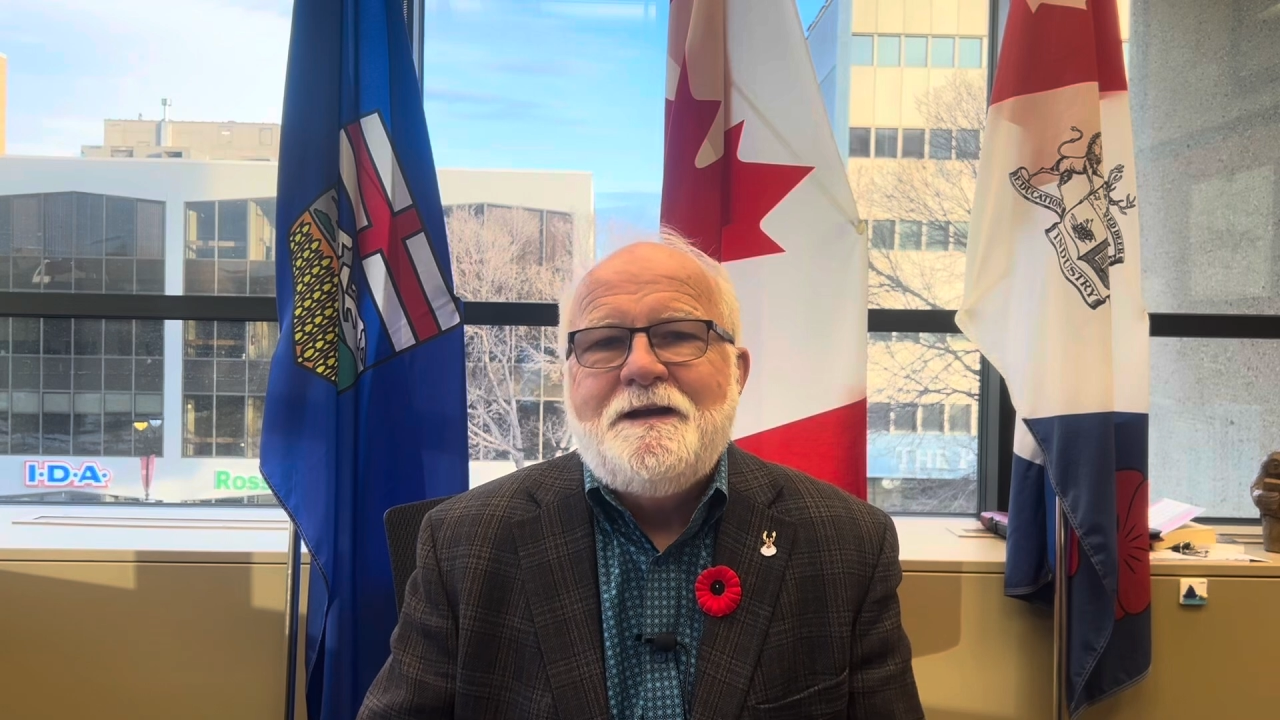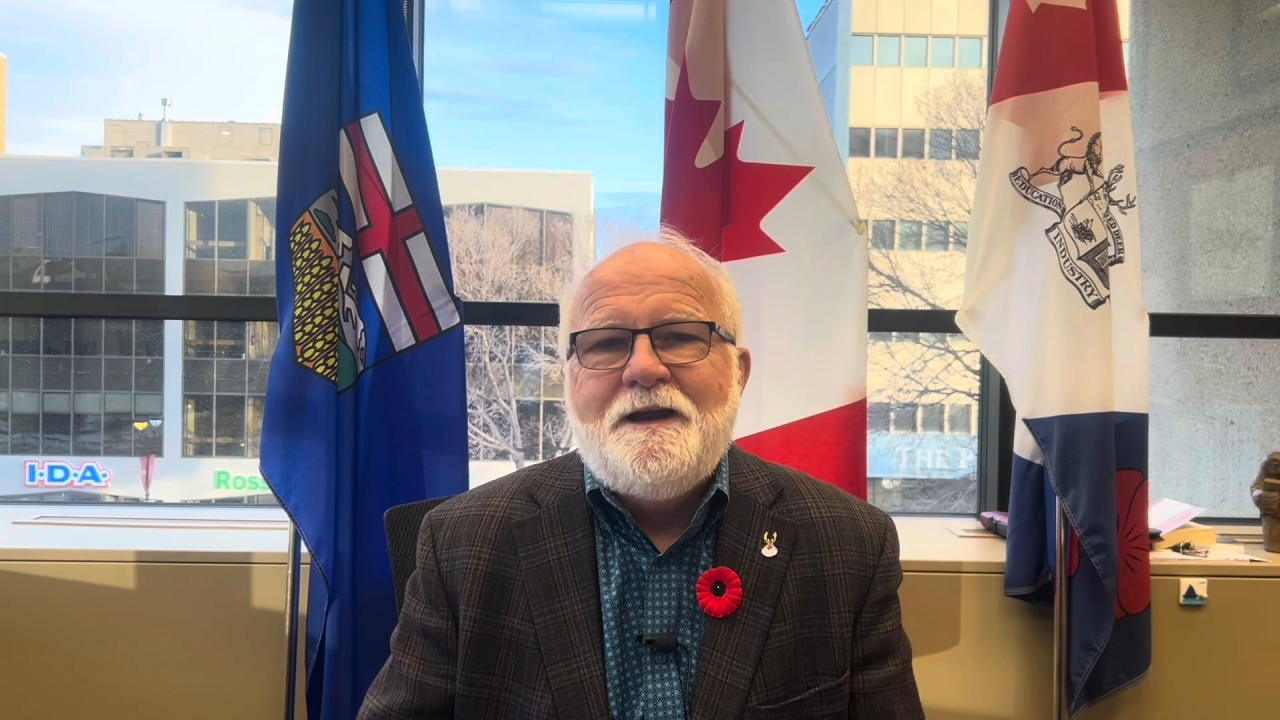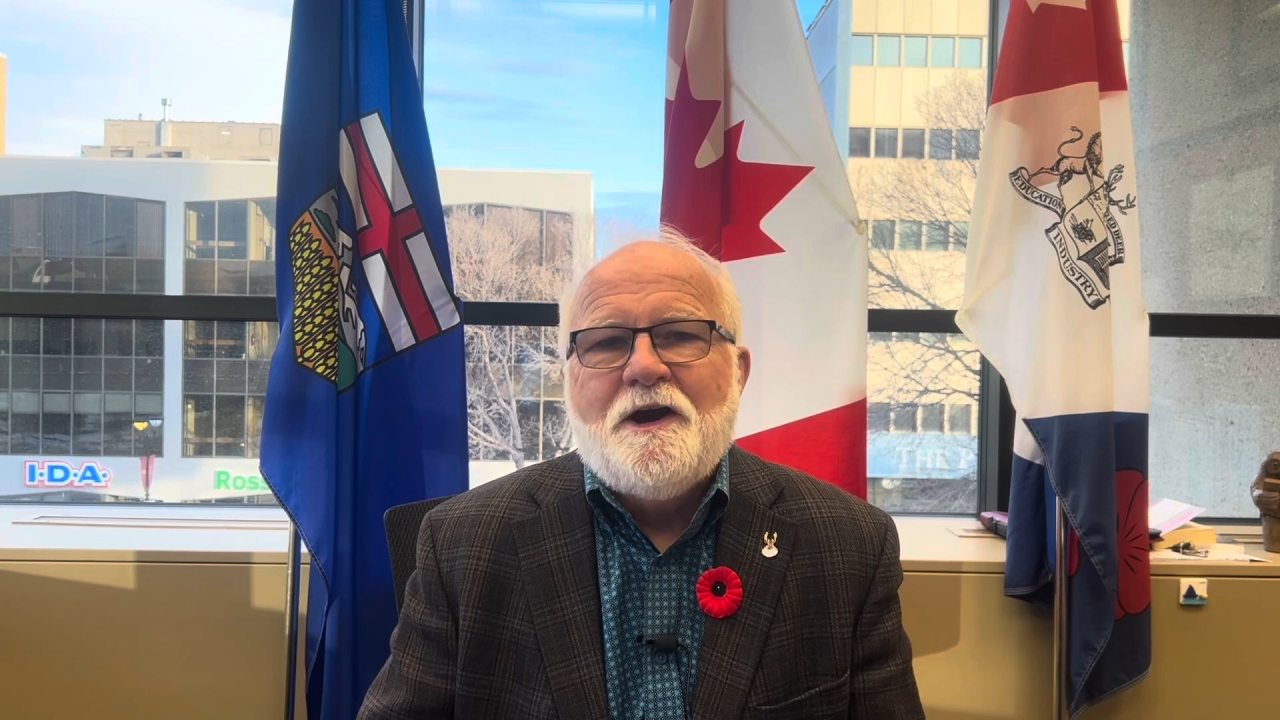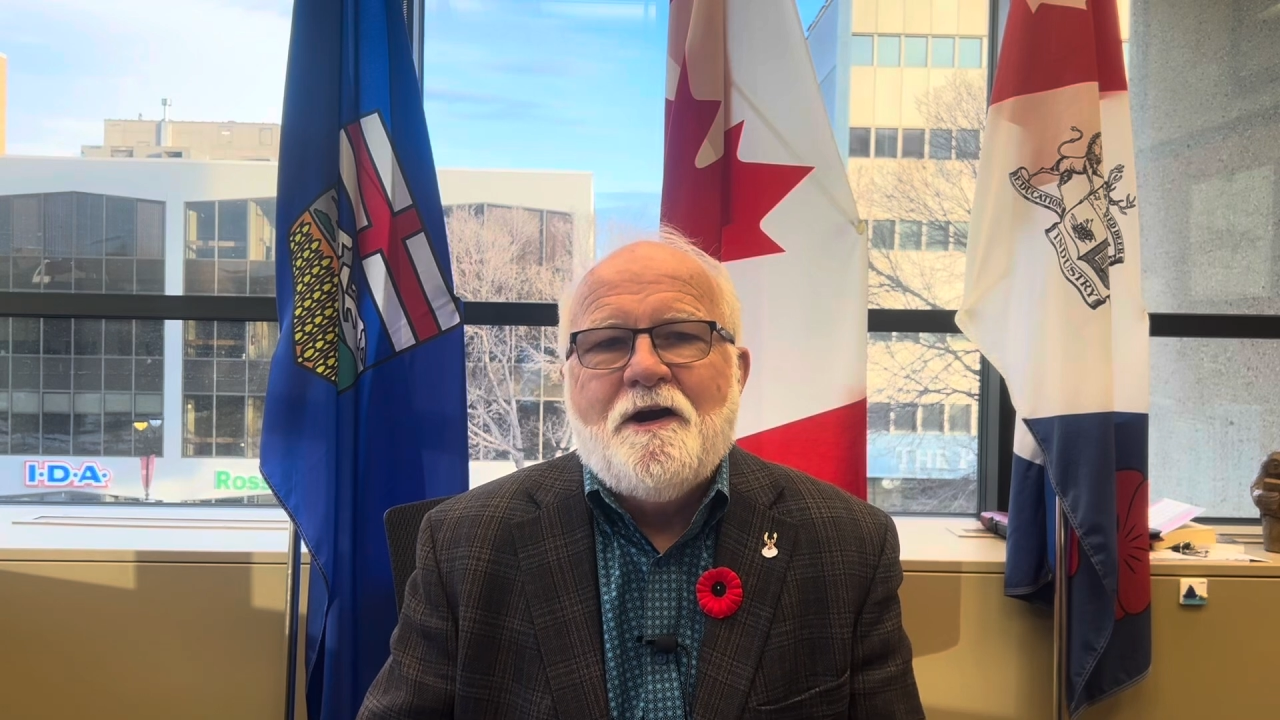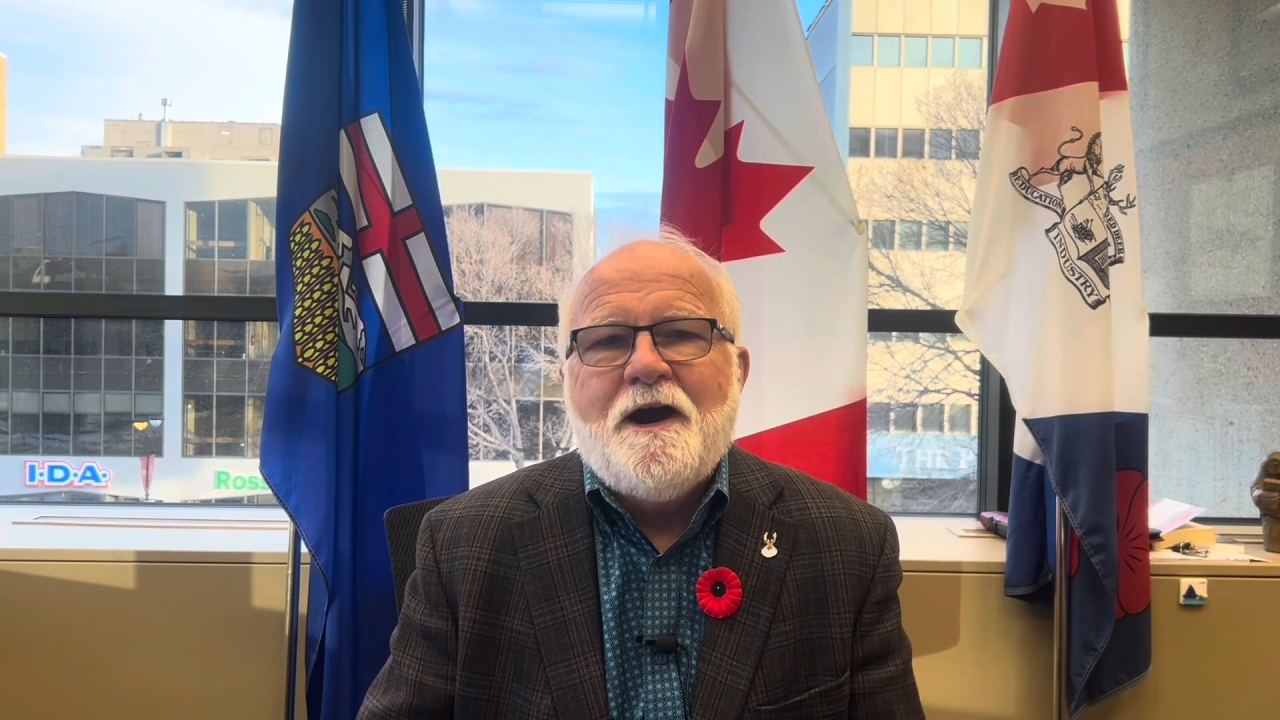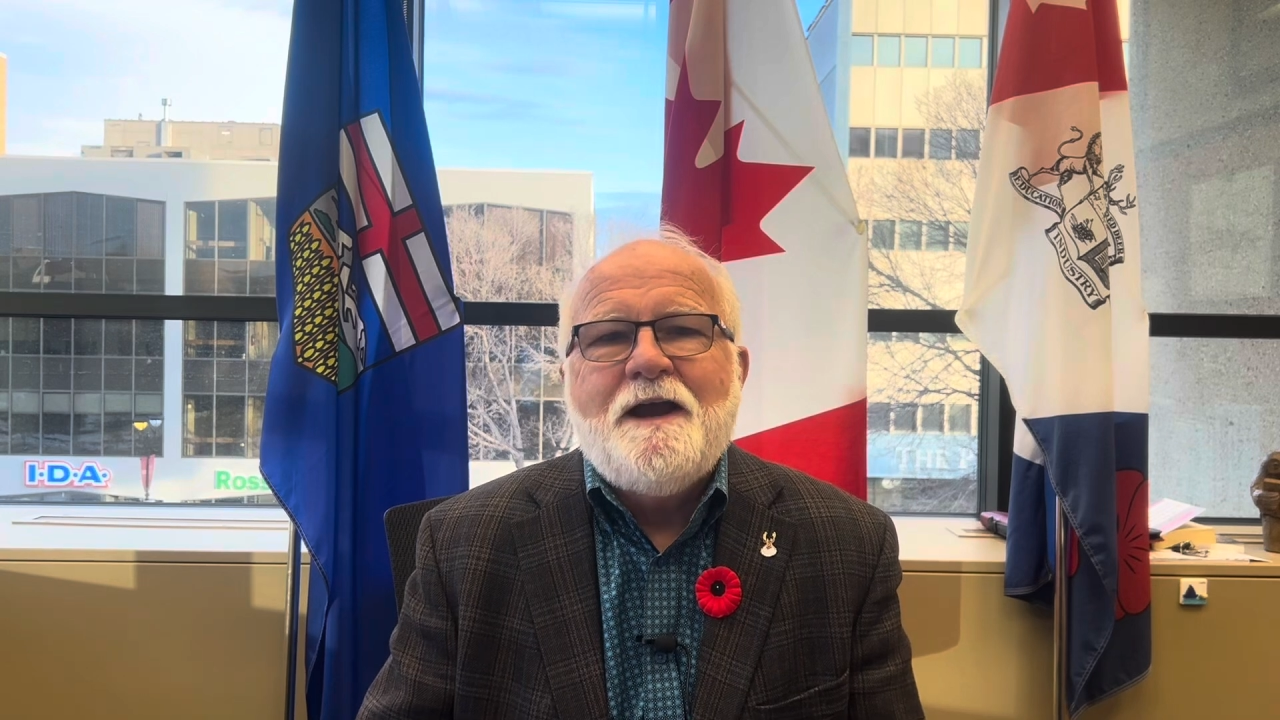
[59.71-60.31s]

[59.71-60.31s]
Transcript: in our